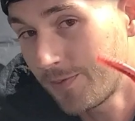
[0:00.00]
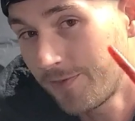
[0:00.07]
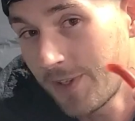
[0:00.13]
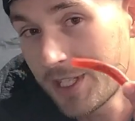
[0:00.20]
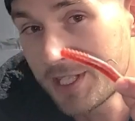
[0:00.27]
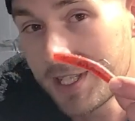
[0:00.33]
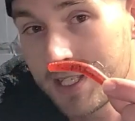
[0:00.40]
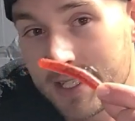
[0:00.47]

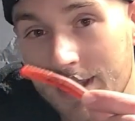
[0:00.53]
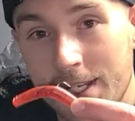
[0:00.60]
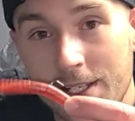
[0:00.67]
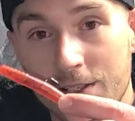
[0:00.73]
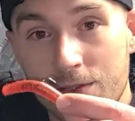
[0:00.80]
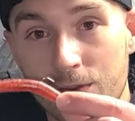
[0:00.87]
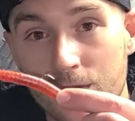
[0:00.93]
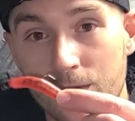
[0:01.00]
fish this any
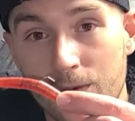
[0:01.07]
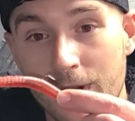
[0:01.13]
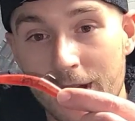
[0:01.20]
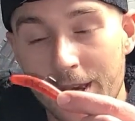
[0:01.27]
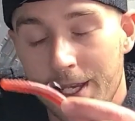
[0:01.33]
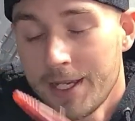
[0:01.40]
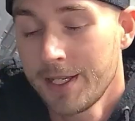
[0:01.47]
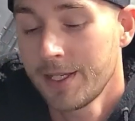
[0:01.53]
sort of
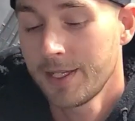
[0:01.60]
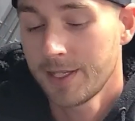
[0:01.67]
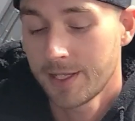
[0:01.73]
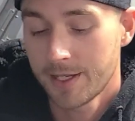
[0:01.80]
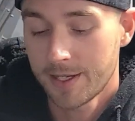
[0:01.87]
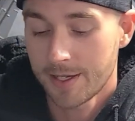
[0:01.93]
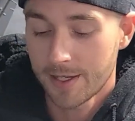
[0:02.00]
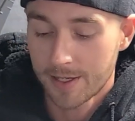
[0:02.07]
way.
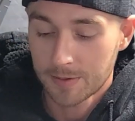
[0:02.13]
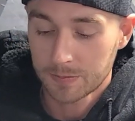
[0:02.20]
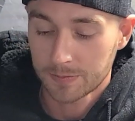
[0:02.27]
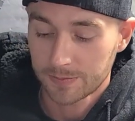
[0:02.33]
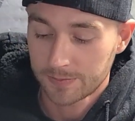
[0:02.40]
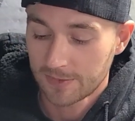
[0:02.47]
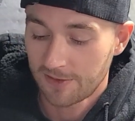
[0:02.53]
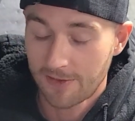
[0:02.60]

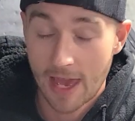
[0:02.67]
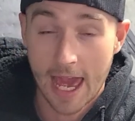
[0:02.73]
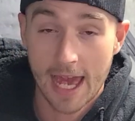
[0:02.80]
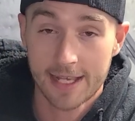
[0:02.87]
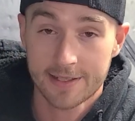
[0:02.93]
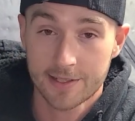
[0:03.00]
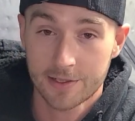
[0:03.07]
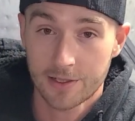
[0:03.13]

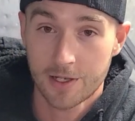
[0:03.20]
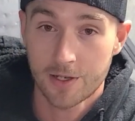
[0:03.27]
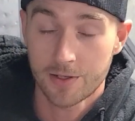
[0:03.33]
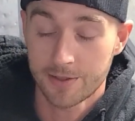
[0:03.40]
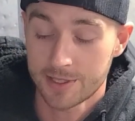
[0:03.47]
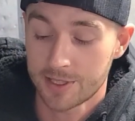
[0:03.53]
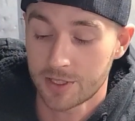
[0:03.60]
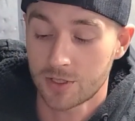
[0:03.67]
Fast, slow.
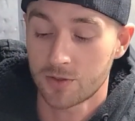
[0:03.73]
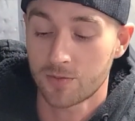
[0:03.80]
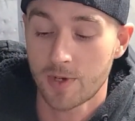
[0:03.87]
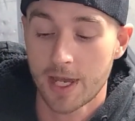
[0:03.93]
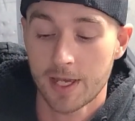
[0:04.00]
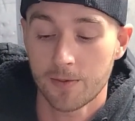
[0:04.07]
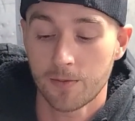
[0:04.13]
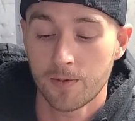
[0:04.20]
It's a
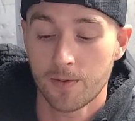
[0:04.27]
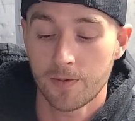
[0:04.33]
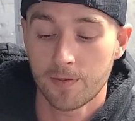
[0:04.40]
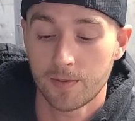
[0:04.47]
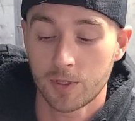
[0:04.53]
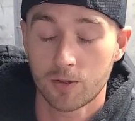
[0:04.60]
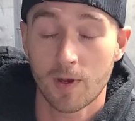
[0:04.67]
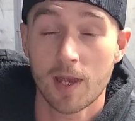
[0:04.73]
great
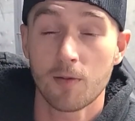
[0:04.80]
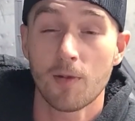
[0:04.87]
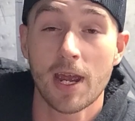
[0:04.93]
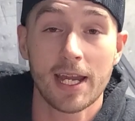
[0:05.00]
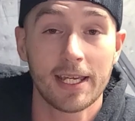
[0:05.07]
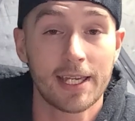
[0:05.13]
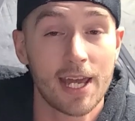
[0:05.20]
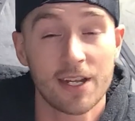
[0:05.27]

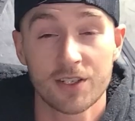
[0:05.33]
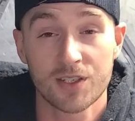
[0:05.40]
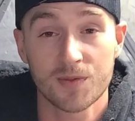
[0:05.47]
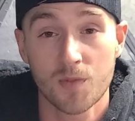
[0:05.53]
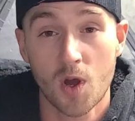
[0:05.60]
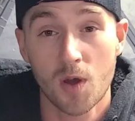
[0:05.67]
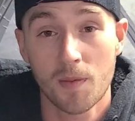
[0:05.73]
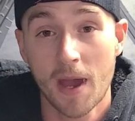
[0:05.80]
way to catch
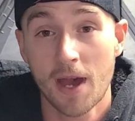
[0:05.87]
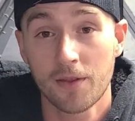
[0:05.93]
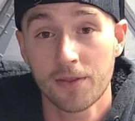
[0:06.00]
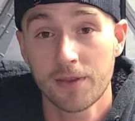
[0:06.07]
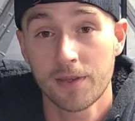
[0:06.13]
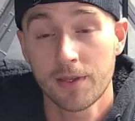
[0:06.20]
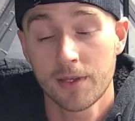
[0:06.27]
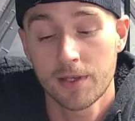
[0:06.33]
smallmouth.
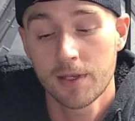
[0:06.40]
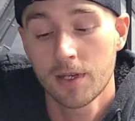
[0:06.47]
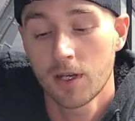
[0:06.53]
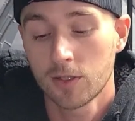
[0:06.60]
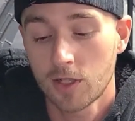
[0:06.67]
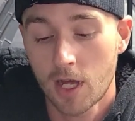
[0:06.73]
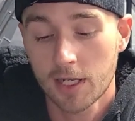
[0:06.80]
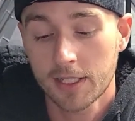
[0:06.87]

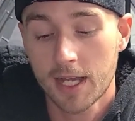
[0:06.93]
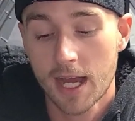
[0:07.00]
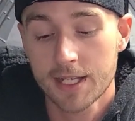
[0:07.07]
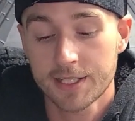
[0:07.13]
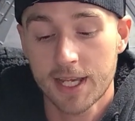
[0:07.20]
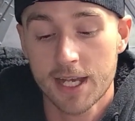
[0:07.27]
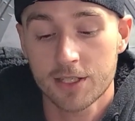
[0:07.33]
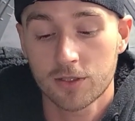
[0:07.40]
A lot of
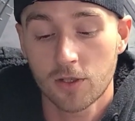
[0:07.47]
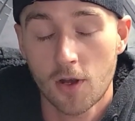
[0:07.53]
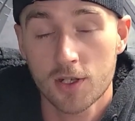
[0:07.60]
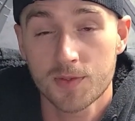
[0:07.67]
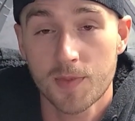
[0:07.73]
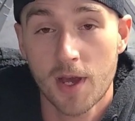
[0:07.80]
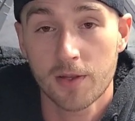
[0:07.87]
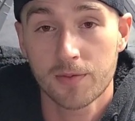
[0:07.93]
guys catch
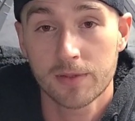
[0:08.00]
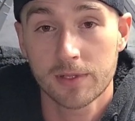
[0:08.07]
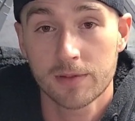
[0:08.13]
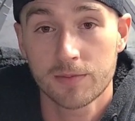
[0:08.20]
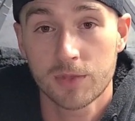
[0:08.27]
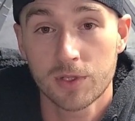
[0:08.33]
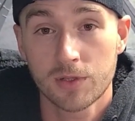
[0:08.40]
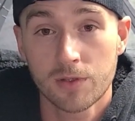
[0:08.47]
largemouth with
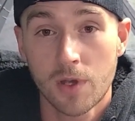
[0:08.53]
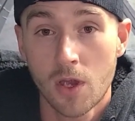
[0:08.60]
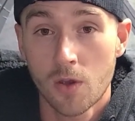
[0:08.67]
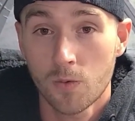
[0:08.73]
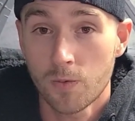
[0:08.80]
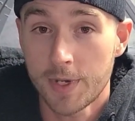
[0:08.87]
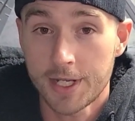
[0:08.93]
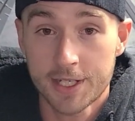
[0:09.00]
them too.
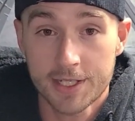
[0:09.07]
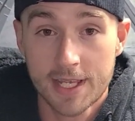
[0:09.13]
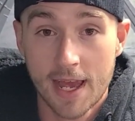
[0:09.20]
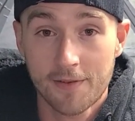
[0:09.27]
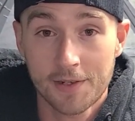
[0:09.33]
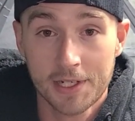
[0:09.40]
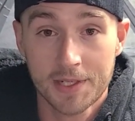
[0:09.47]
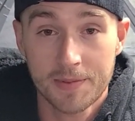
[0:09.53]
We just
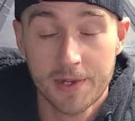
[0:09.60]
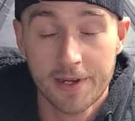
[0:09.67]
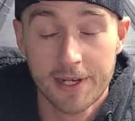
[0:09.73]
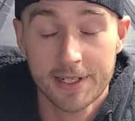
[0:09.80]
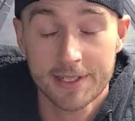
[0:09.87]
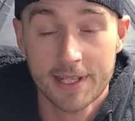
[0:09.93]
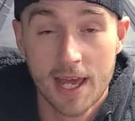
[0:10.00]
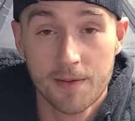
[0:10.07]
haven't
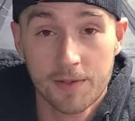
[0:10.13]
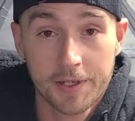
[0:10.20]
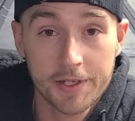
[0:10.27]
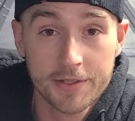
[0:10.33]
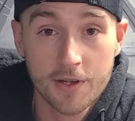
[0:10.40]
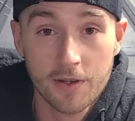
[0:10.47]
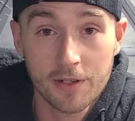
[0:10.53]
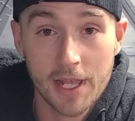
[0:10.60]
experienced that
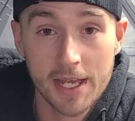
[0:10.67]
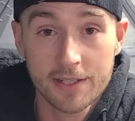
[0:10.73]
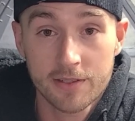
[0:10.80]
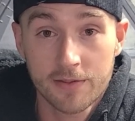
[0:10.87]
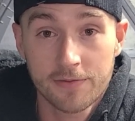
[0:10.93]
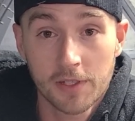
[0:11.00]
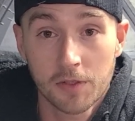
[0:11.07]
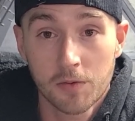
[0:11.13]
because our lakes
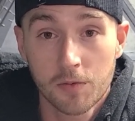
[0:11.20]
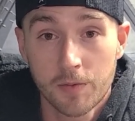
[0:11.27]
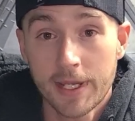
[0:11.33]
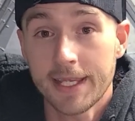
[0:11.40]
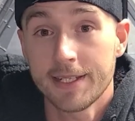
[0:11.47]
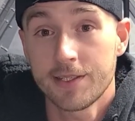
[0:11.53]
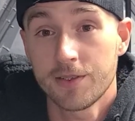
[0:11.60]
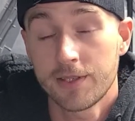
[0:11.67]
are filled with
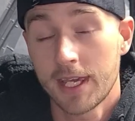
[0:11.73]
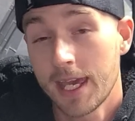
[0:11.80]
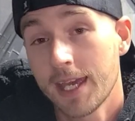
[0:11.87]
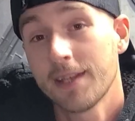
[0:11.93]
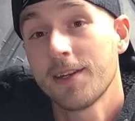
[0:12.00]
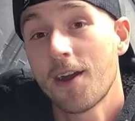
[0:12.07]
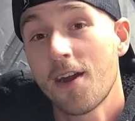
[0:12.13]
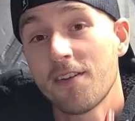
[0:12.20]
weeds. You
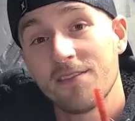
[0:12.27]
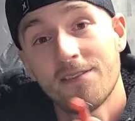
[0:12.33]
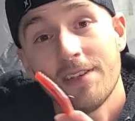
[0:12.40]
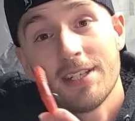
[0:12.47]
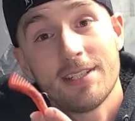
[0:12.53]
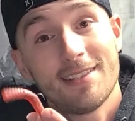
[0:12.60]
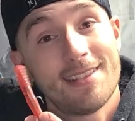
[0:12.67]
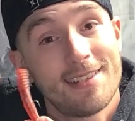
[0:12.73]
cannot
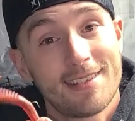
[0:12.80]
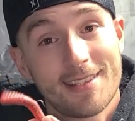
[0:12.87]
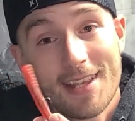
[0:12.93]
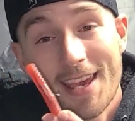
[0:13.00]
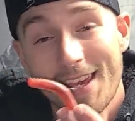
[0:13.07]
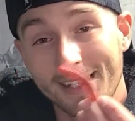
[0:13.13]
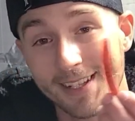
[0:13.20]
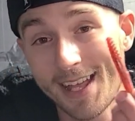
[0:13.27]
fish this
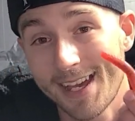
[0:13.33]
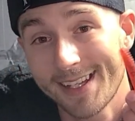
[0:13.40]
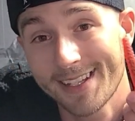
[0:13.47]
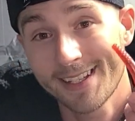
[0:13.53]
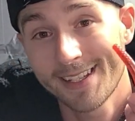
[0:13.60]
thing like